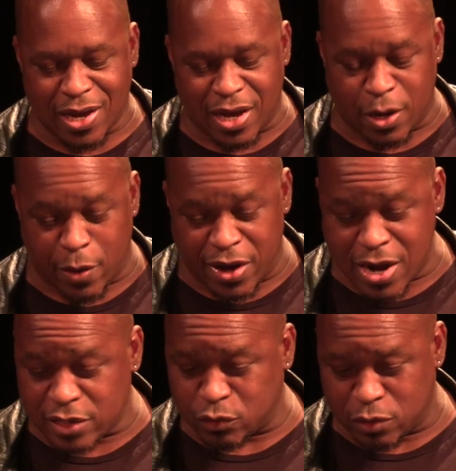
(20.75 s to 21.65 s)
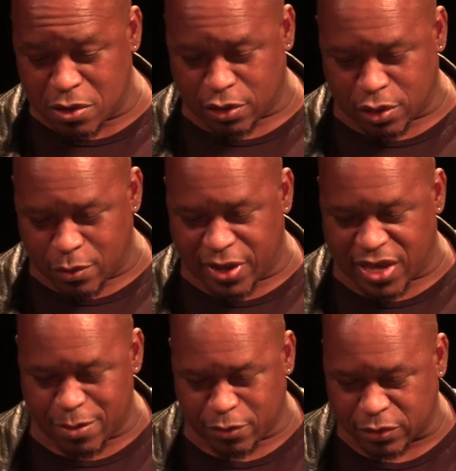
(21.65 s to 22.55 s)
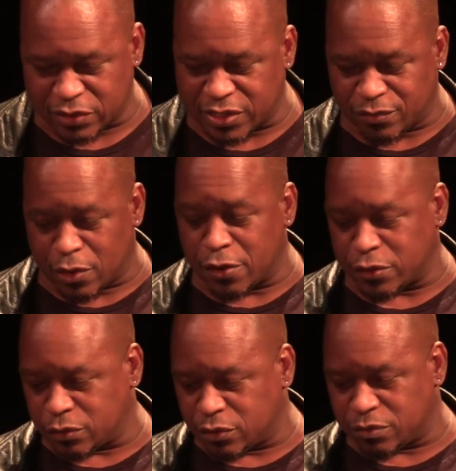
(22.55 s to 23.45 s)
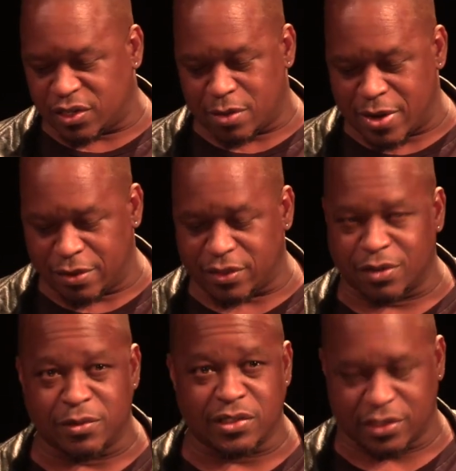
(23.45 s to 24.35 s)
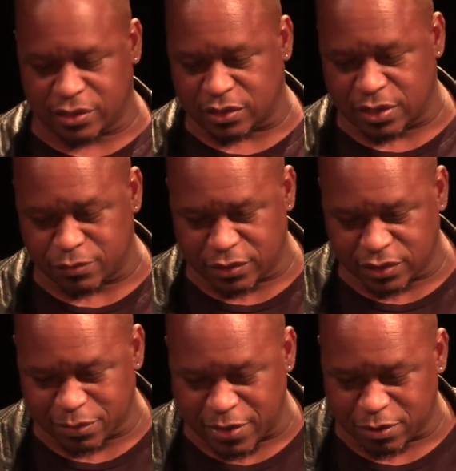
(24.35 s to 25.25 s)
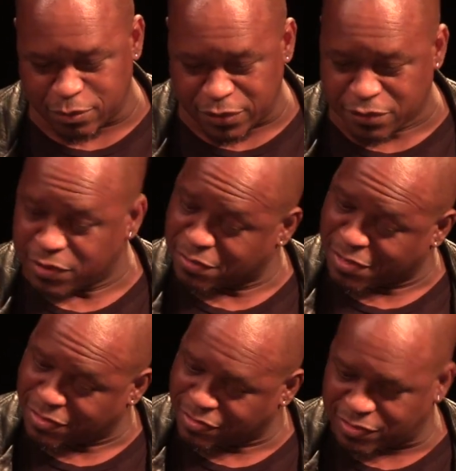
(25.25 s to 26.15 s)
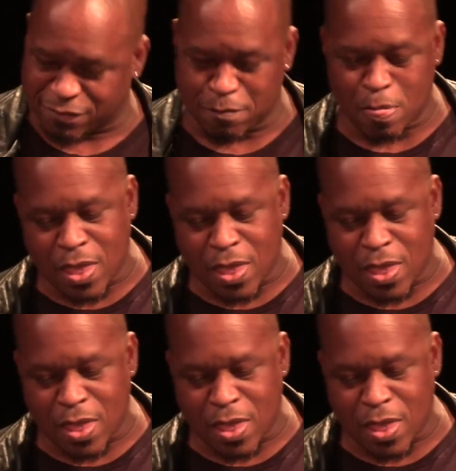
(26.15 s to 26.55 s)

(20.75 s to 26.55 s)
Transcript: Anyway, not too long ago, I came across several articles written about the recent discoveries about mirror neurons